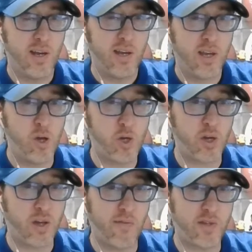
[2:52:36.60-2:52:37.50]
He usually
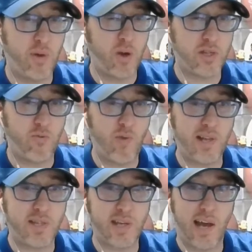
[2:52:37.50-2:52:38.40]
covers the Boston Red
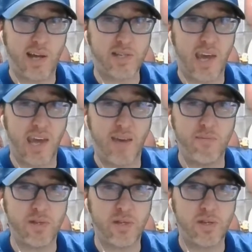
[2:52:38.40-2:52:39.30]
Sox
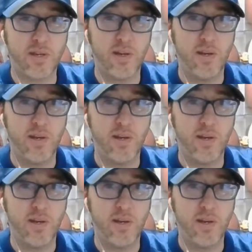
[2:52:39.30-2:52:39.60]
games,